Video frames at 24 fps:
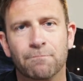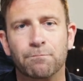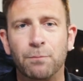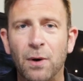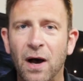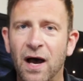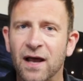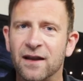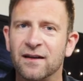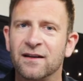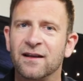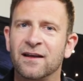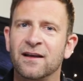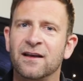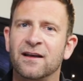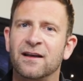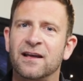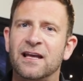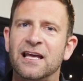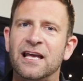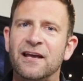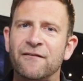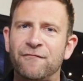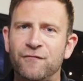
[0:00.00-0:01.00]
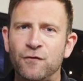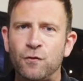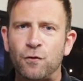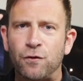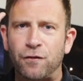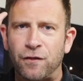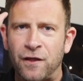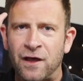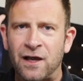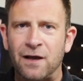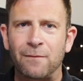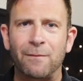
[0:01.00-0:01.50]
But if you
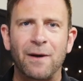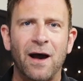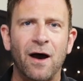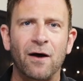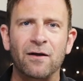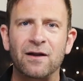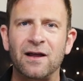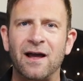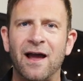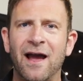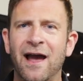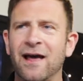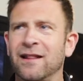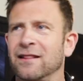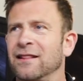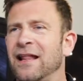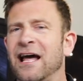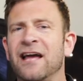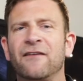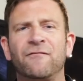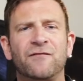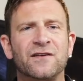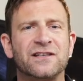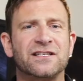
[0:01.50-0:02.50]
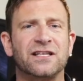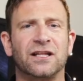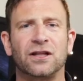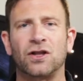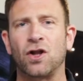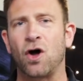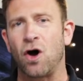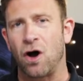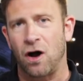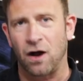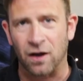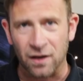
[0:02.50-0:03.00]
think about life is
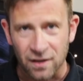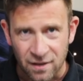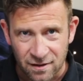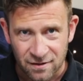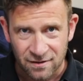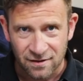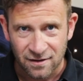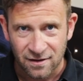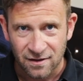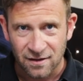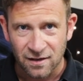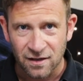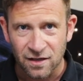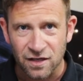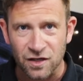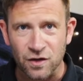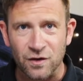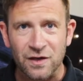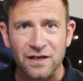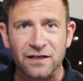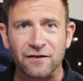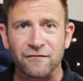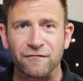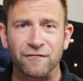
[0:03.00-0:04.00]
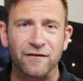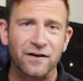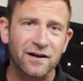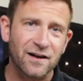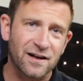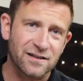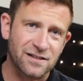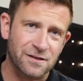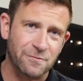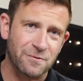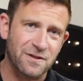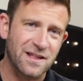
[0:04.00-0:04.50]
long, you need to
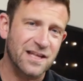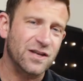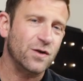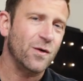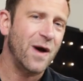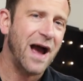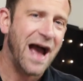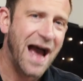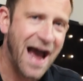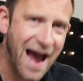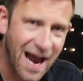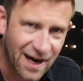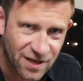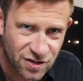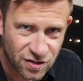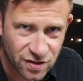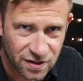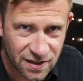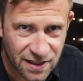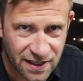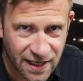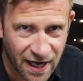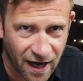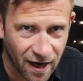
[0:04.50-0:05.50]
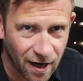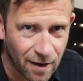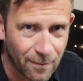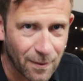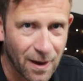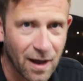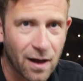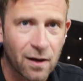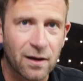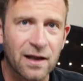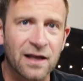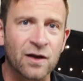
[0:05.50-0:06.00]
figure out something that you actually care
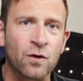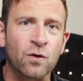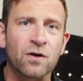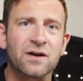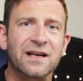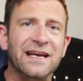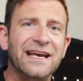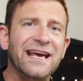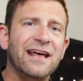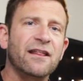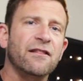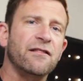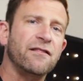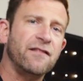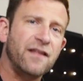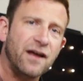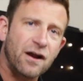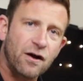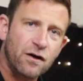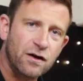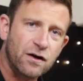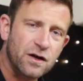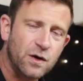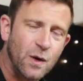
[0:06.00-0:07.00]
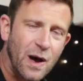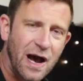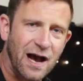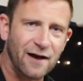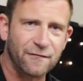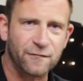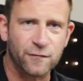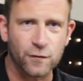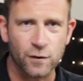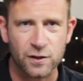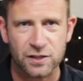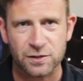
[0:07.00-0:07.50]
about. In order to get there, you
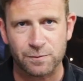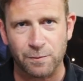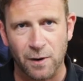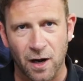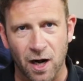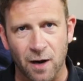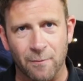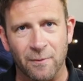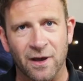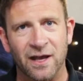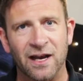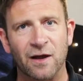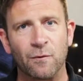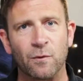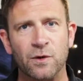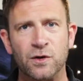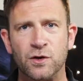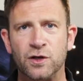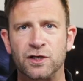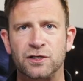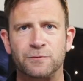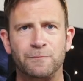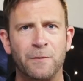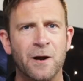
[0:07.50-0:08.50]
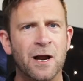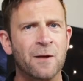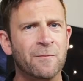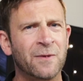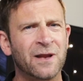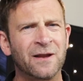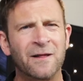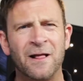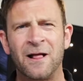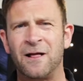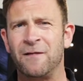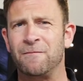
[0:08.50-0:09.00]
have to experiment. And when you
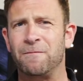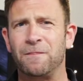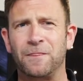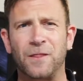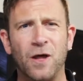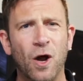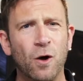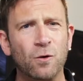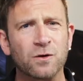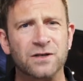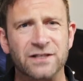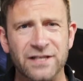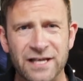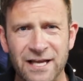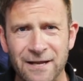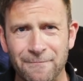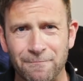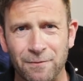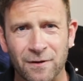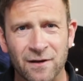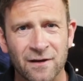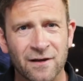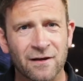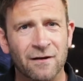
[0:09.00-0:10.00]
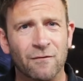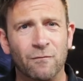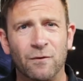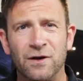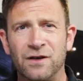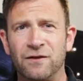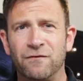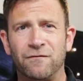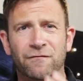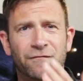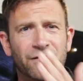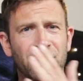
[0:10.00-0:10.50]
experiment, go deep.
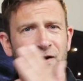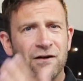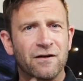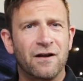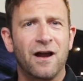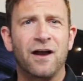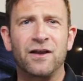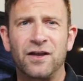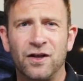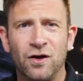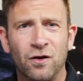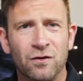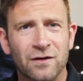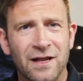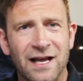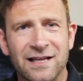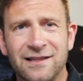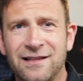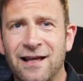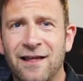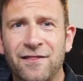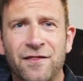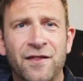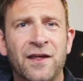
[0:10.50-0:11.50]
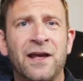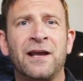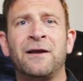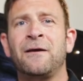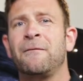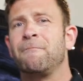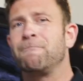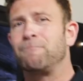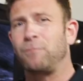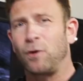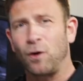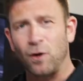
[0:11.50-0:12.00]
When you figure out you don't like that
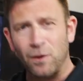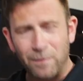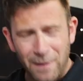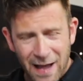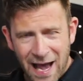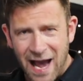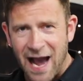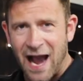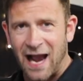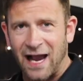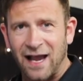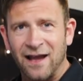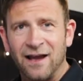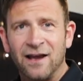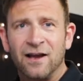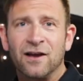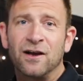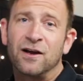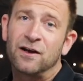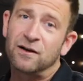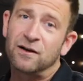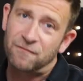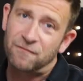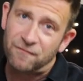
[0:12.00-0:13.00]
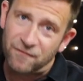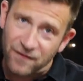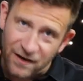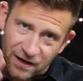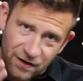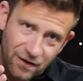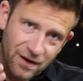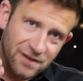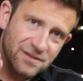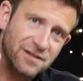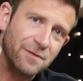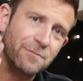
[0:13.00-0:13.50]
thing, pull back.
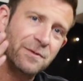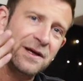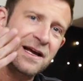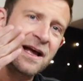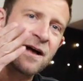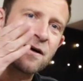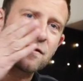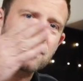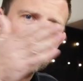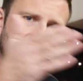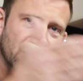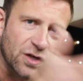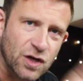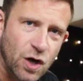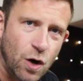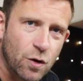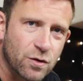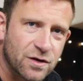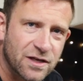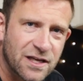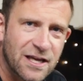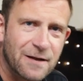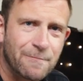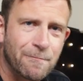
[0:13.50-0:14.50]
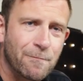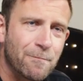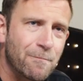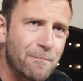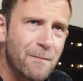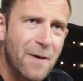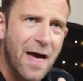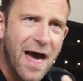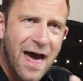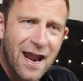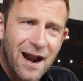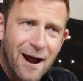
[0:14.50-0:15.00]
Figure out something else, go deep.
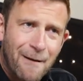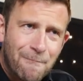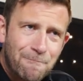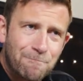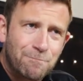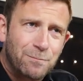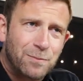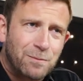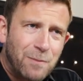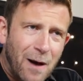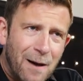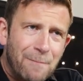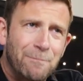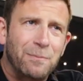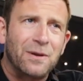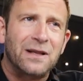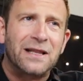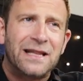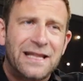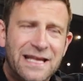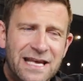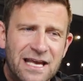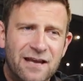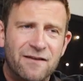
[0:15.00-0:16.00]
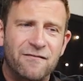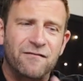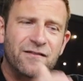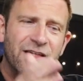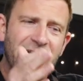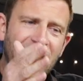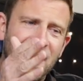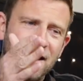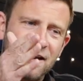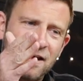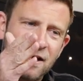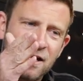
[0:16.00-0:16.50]
And I believe
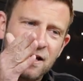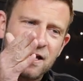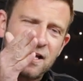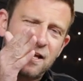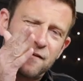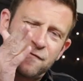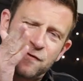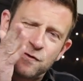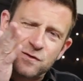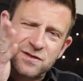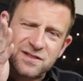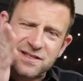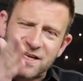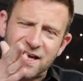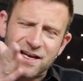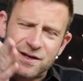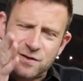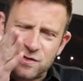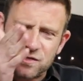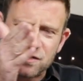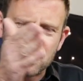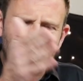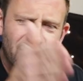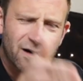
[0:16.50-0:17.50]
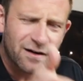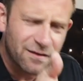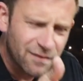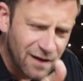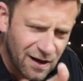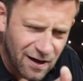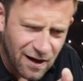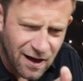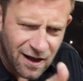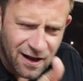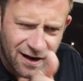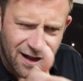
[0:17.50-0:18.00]
that if you say you started
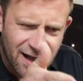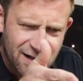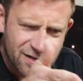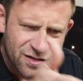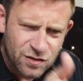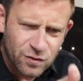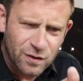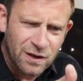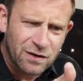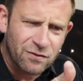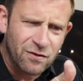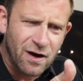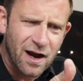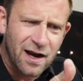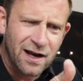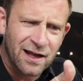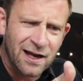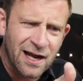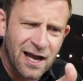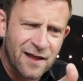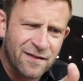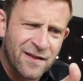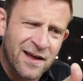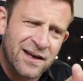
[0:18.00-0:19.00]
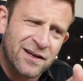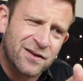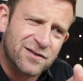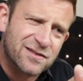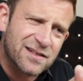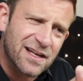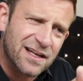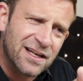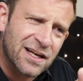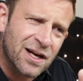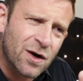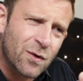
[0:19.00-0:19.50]
at screenwriting and then you
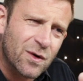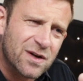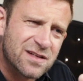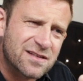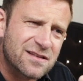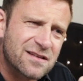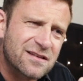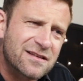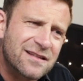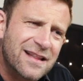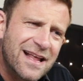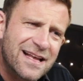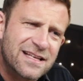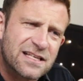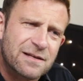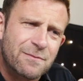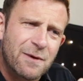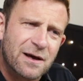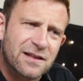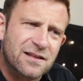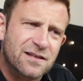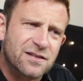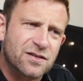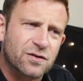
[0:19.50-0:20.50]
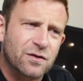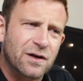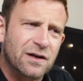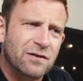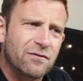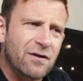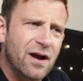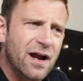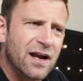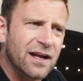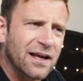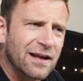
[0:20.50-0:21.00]
said, you know what, it's less about the
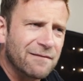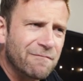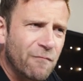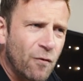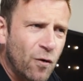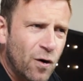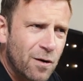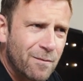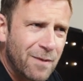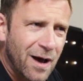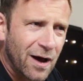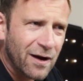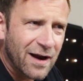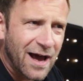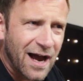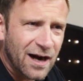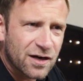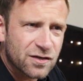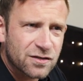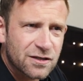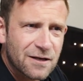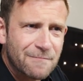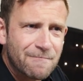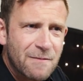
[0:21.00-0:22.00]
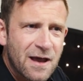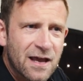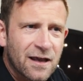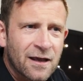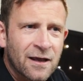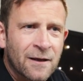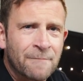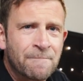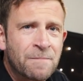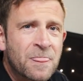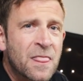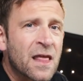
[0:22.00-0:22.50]
screenwriting and more about actually
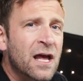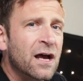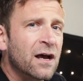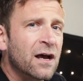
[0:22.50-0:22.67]
making